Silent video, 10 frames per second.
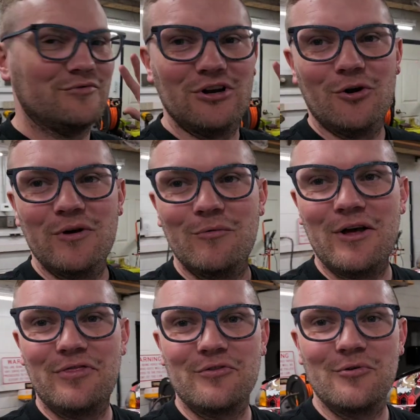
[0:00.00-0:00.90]
you know, we
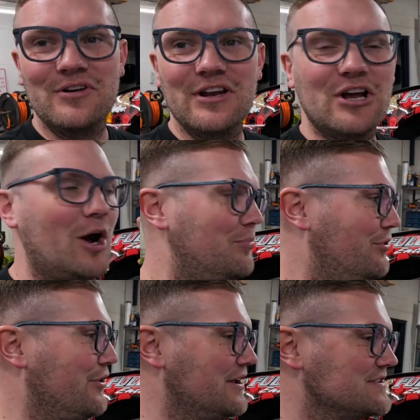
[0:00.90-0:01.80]
went through and did a couple
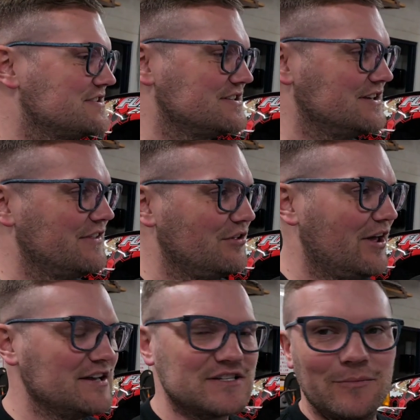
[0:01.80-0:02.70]
things in the
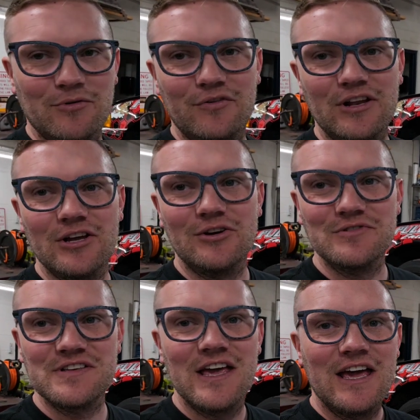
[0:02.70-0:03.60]
last couple of
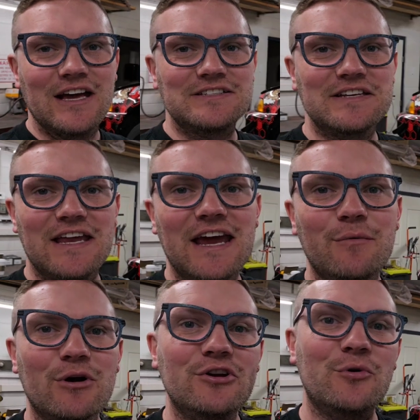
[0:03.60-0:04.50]
videos, and today
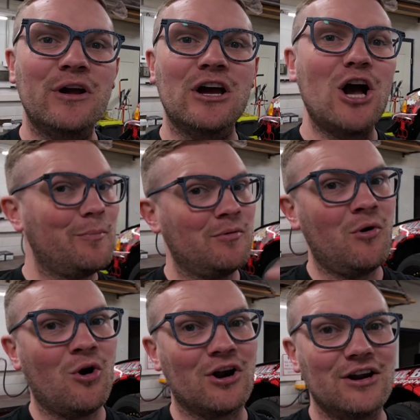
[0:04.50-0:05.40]
we're doing a couple
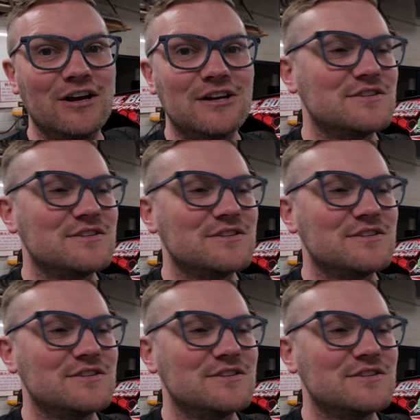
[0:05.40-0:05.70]
more.